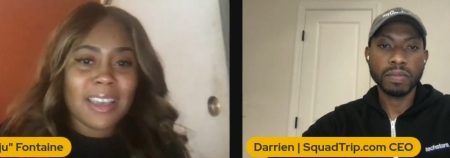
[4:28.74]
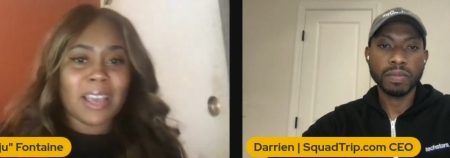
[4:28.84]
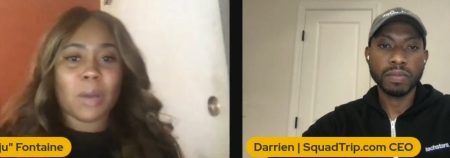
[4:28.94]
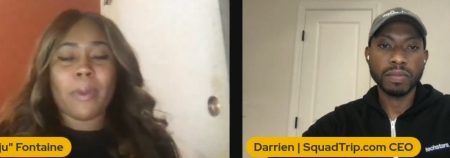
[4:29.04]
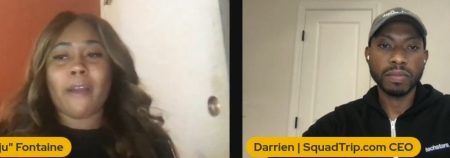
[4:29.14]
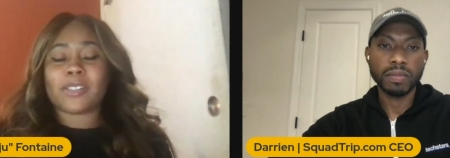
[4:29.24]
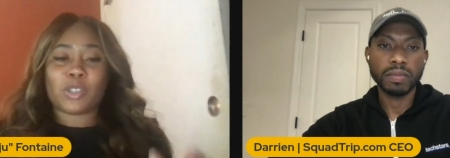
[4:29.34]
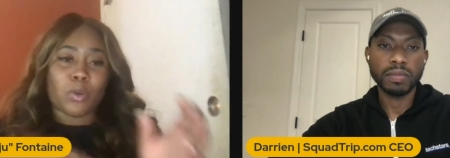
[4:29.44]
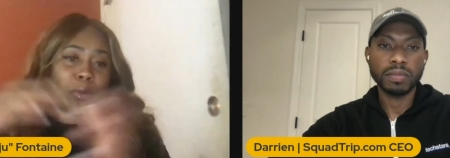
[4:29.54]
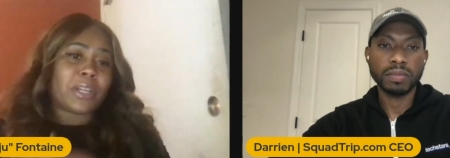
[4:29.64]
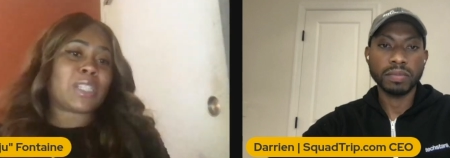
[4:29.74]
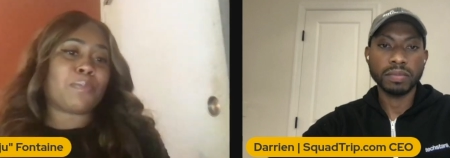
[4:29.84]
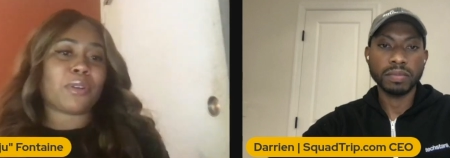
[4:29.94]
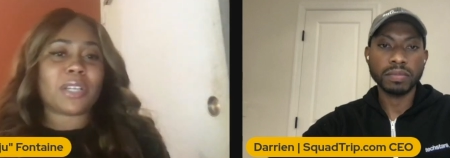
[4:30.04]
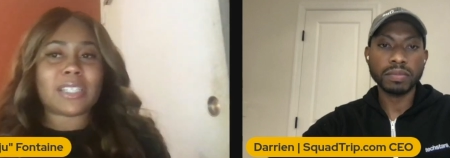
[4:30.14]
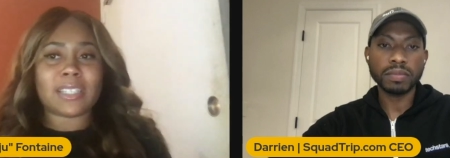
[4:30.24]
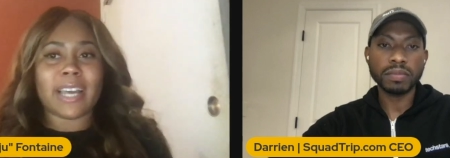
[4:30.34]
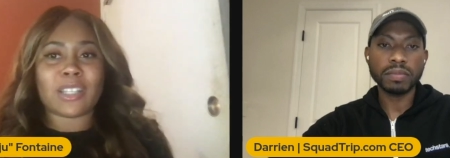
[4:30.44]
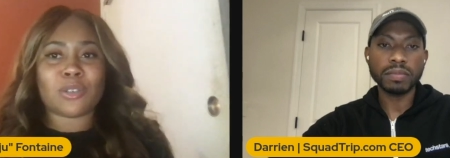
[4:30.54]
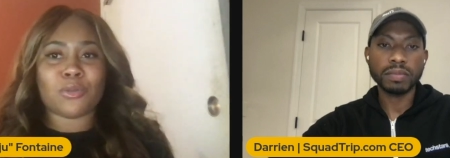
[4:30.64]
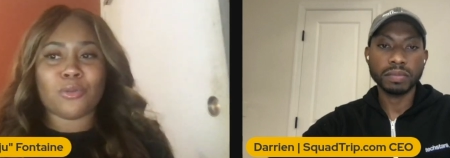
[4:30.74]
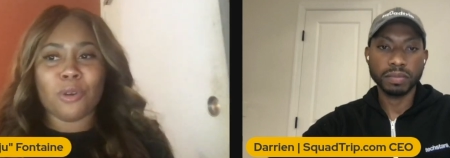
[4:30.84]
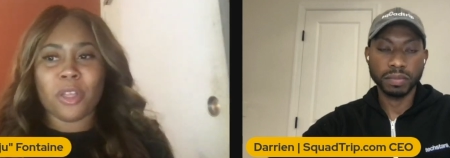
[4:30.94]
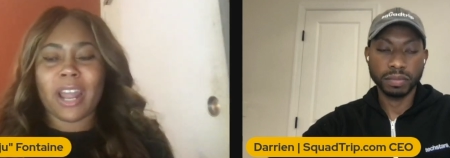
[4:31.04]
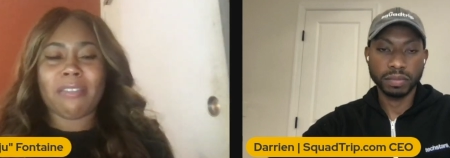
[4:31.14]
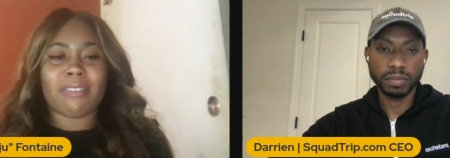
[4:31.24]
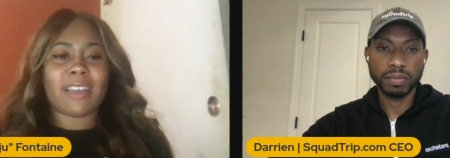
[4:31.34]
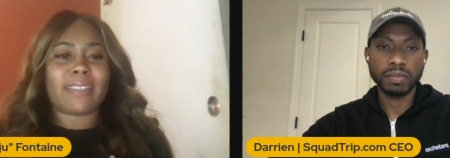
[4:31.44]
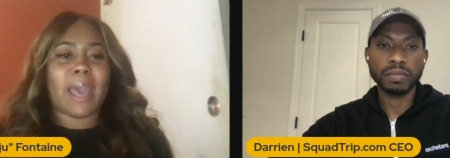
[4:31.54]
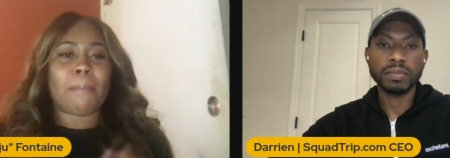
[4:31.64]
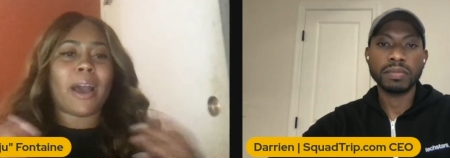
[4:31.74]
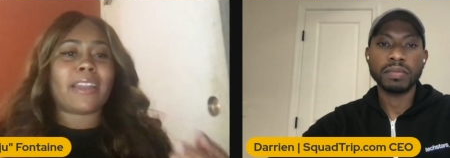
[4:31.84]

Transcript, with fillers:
Speaker 1: in comparison to what we're experiencing at school that I think that by